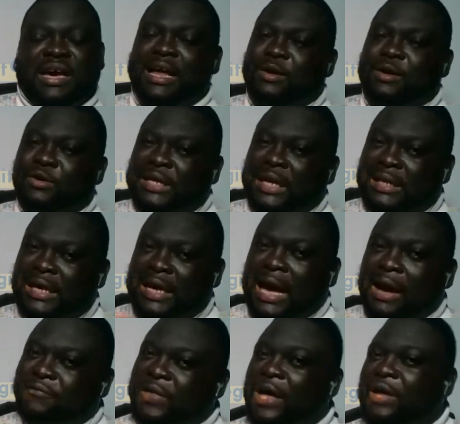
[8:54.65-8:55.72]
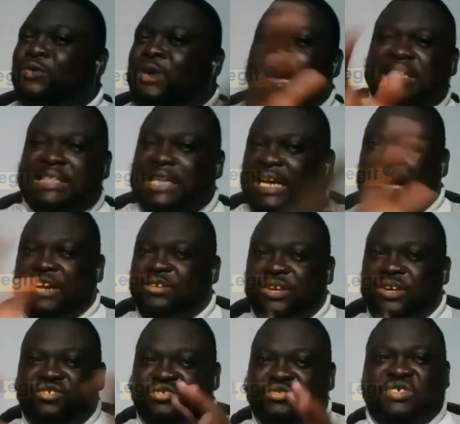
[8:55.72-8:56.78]
And it was, I think, after you guys had
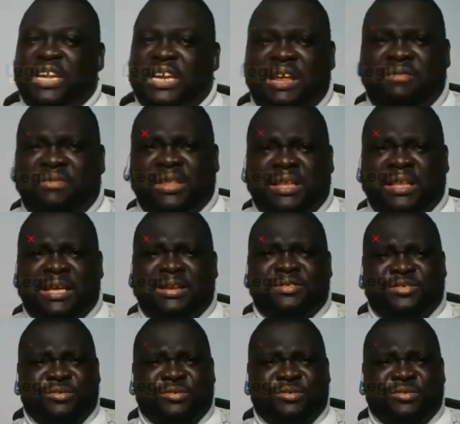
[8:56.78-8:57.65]
your issues and everything.